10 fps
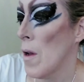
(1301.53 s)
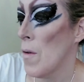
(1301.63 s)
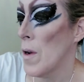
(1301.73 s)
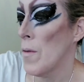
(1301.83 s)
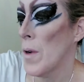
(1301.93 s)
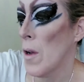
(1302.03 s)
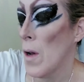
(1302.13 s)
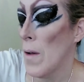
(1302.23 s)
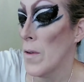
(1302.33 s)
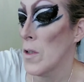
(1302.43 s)
Oh, here we go. I
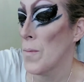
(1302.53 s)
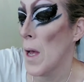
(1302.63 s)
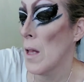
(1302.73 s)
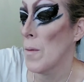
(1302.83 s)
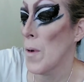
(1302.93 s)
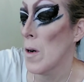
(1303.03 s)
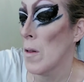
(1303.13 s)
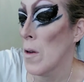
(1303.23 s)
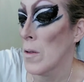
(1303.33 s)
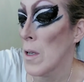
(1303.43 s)
haven't used my Alamar in a
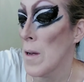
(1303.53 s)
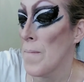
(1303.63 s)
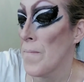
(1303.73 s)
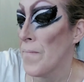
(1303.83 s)
long time.